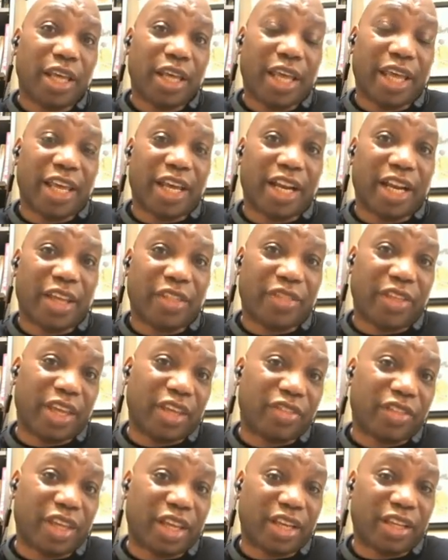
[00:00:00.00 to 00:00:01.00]
And I
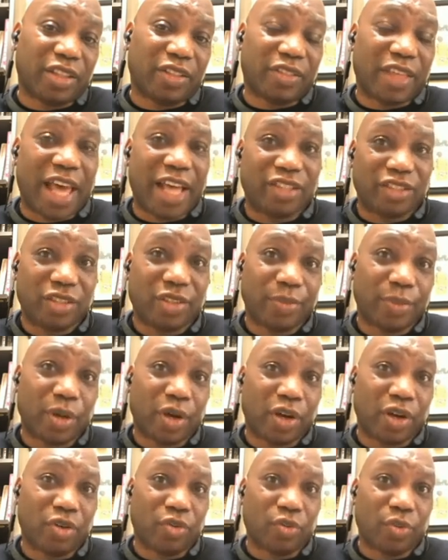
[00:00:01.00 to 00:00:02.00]
think that that's the
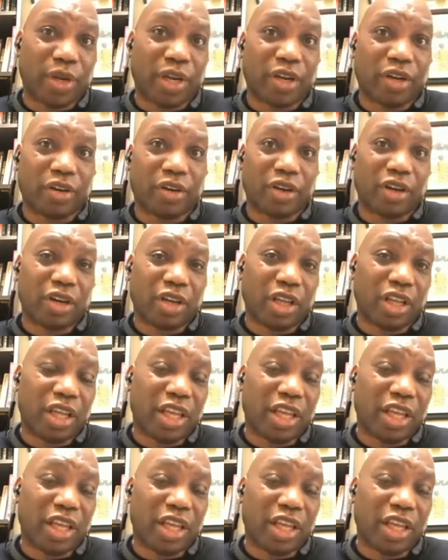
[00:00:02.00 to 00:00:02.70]
part where